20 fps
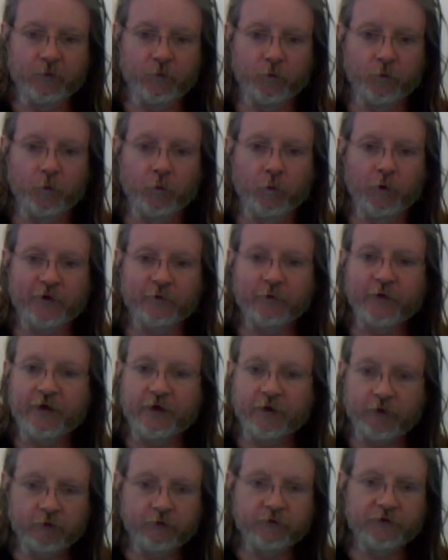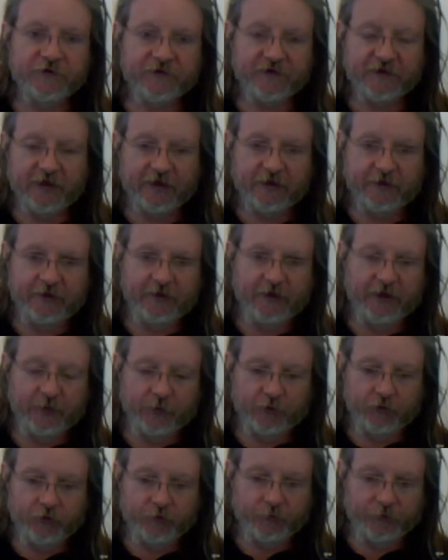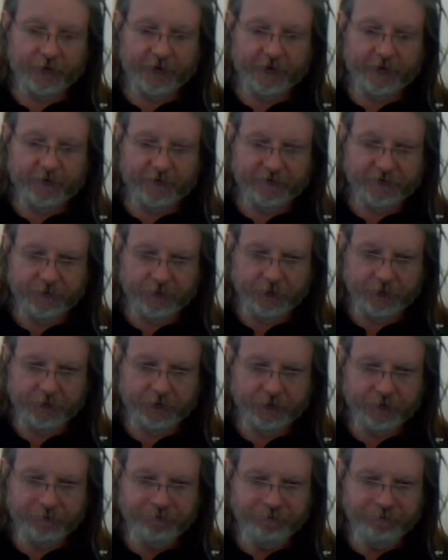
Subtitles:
What we used at the airport where I used to work